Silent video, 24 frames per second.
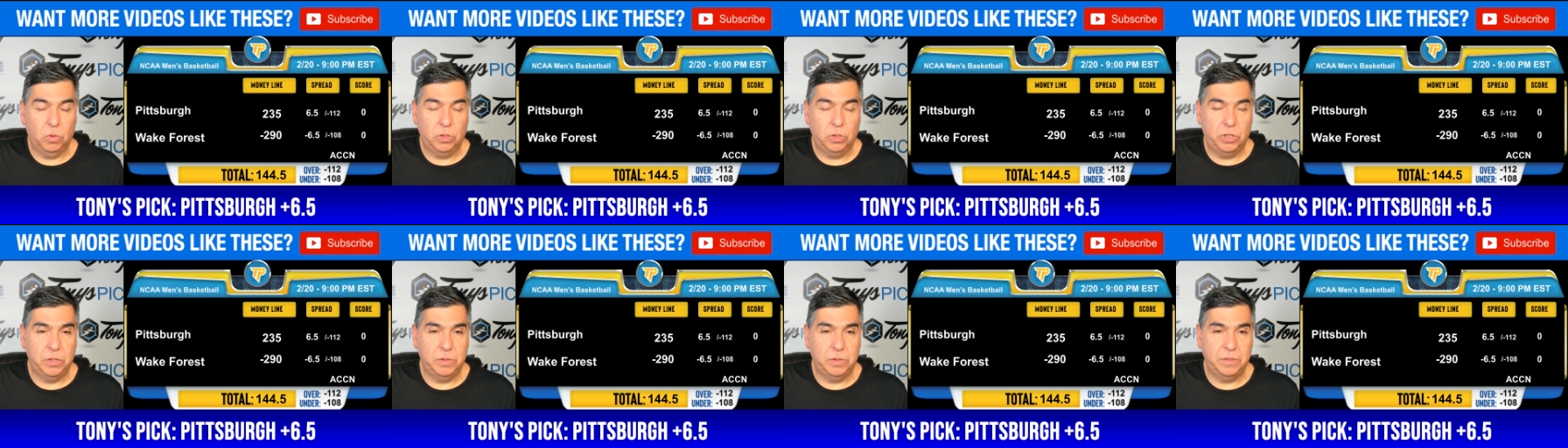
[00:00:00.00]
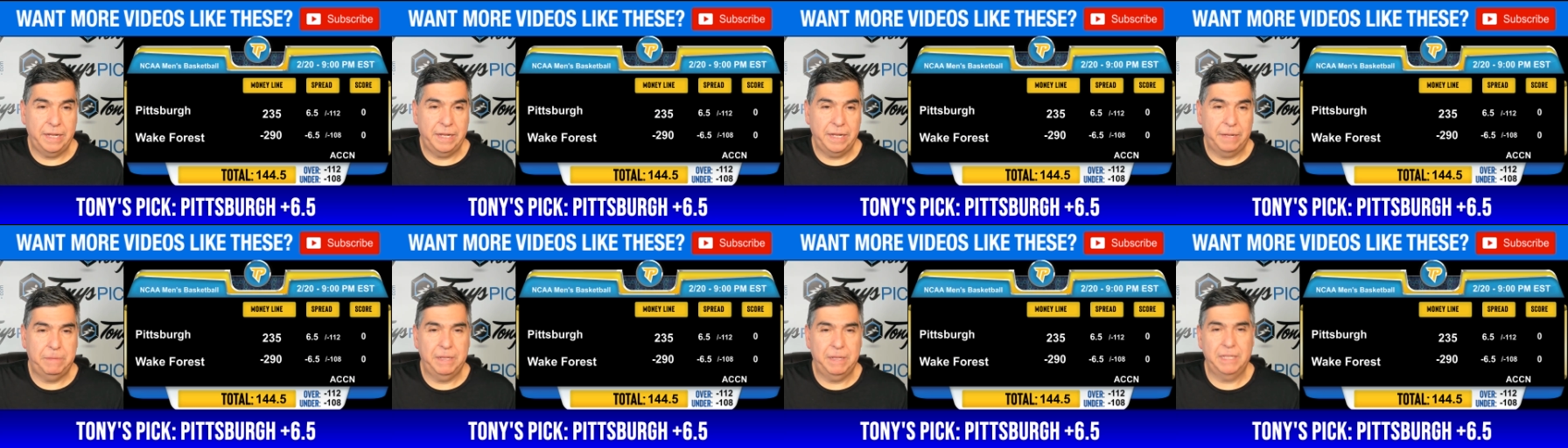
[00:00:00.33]

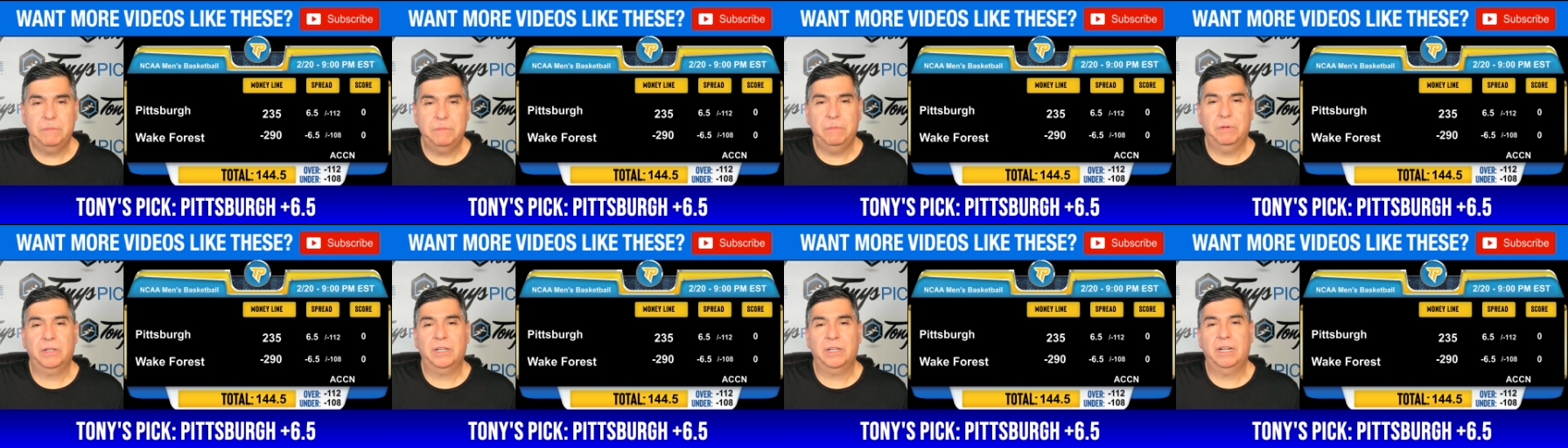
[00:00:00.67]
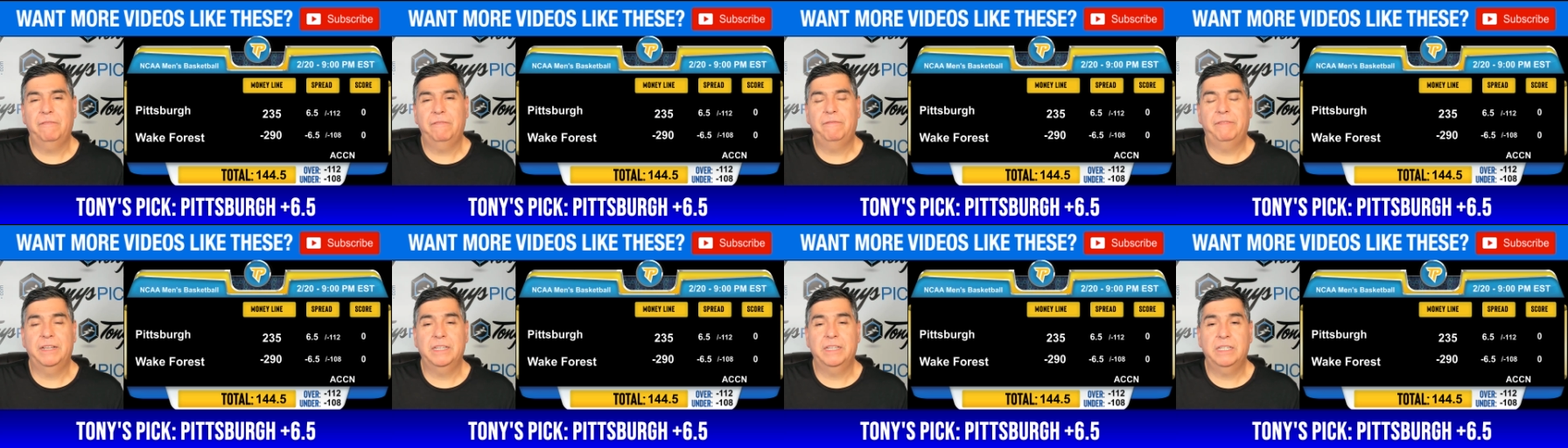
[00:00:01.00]
Tuesday. Pittsburgh
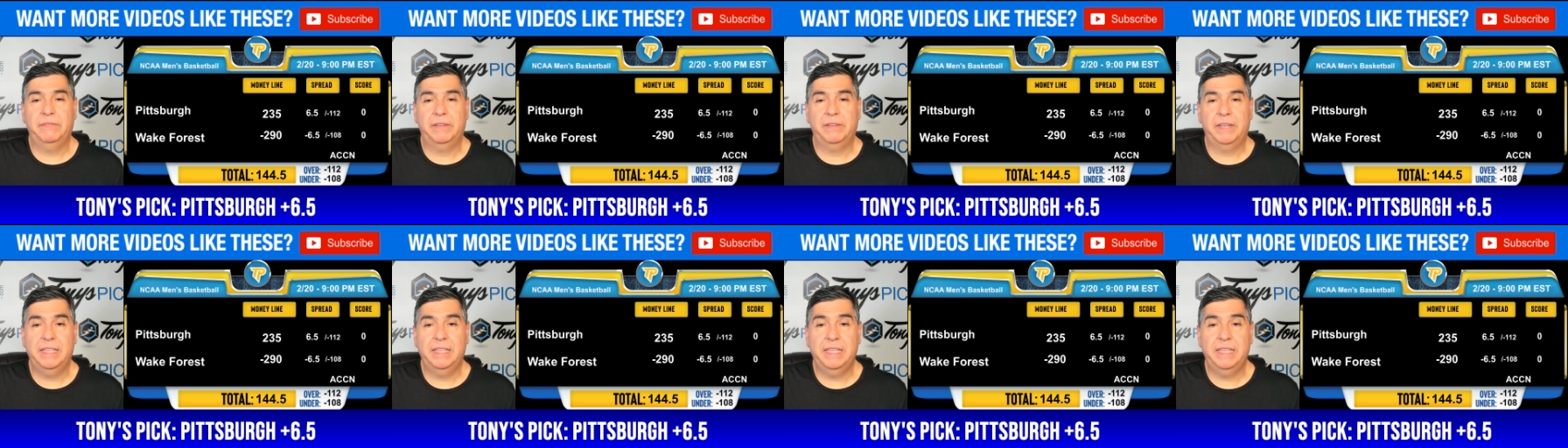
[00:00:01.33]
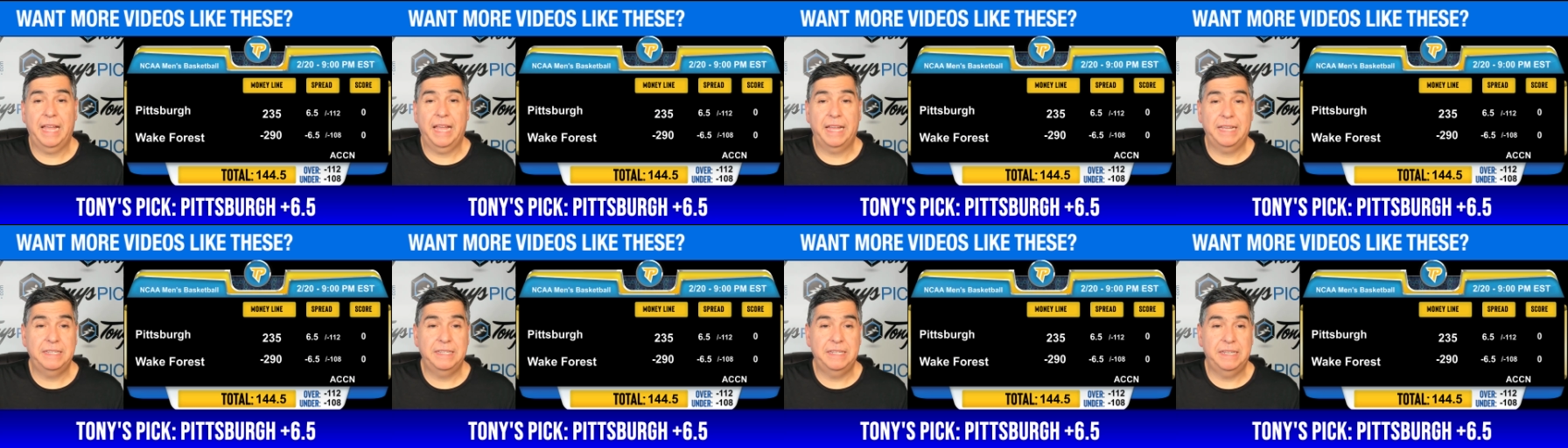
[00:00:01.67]
offensively in
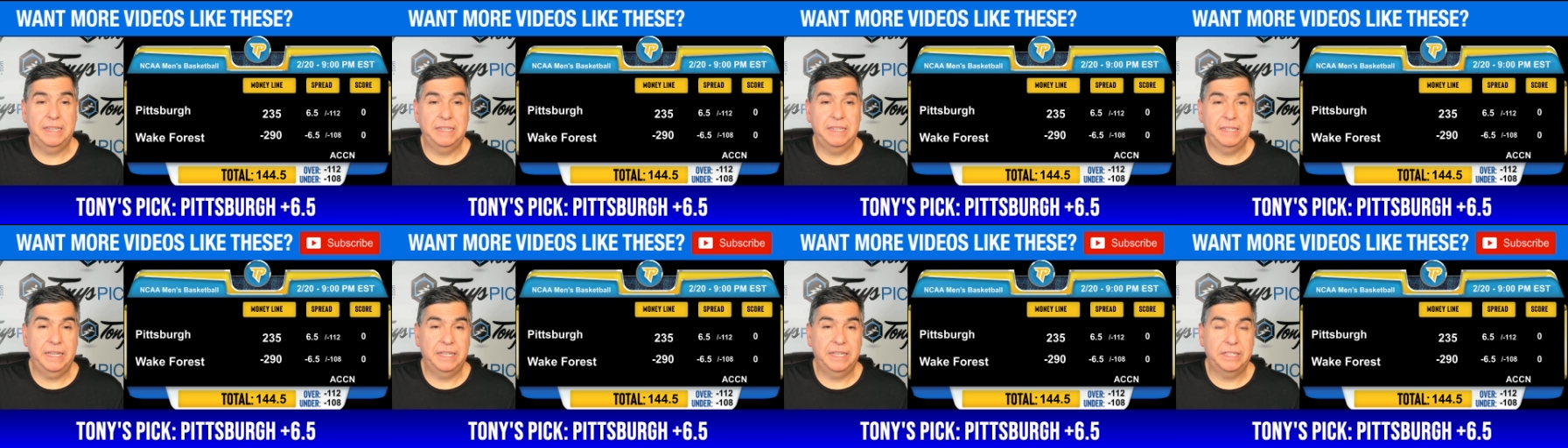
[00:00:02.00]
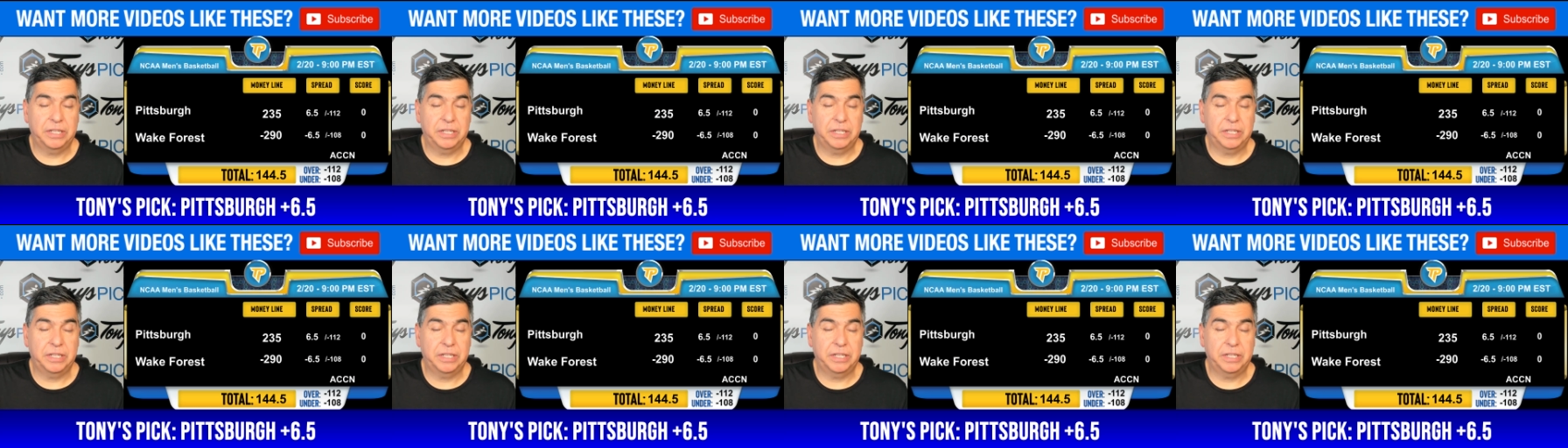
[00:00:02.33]
the ACC